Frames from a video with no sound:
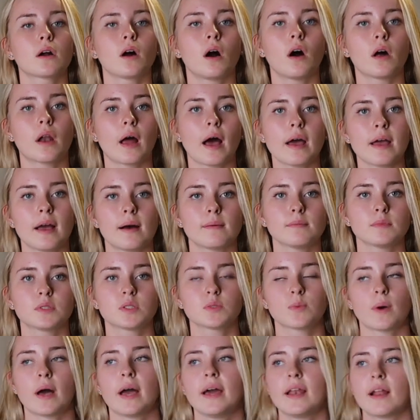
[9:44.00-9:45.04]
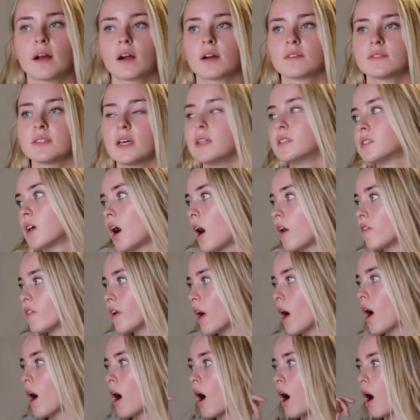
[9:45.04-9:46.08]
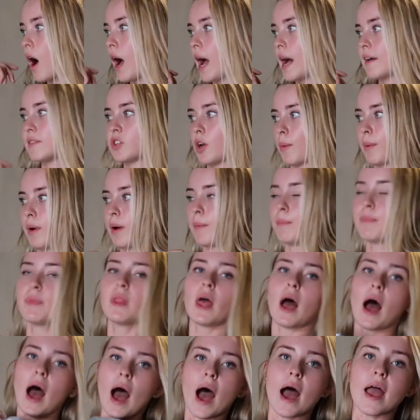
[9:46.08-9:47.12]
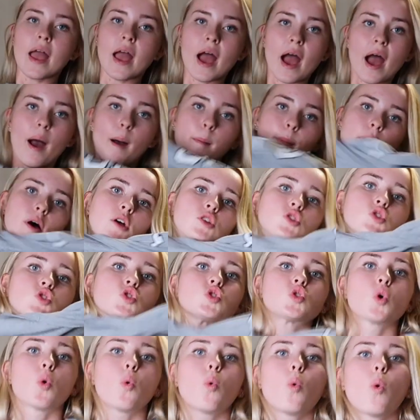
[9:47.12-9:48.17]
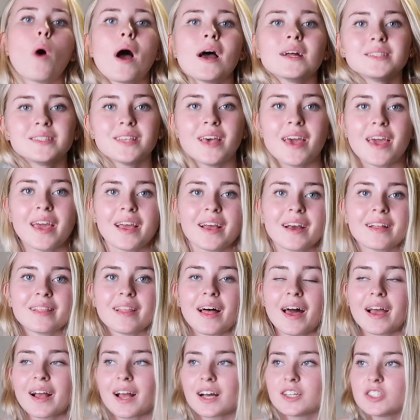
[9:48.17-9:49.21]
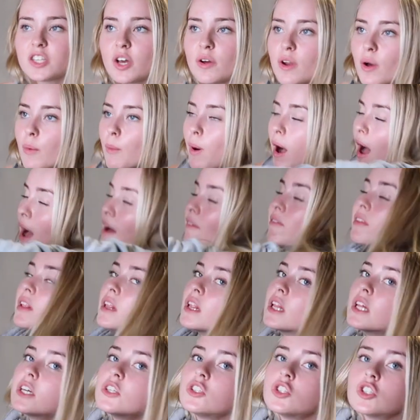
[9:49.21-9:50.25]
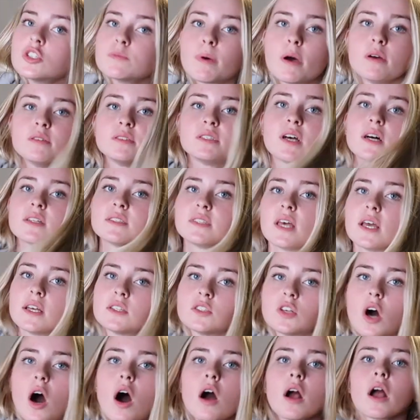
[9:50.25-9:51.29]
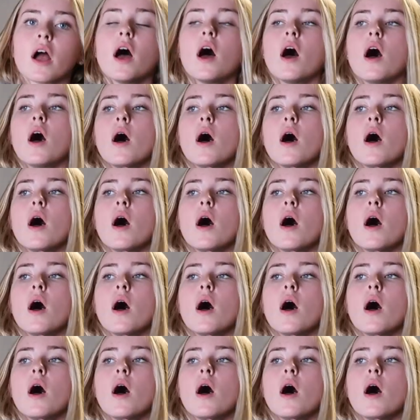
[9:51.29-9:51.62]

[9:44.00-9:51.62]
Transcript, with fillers: god, I am sweating. I'm going to take this off. I have a top on. I am sweating like I don't know what. I've literally just posted up TikTok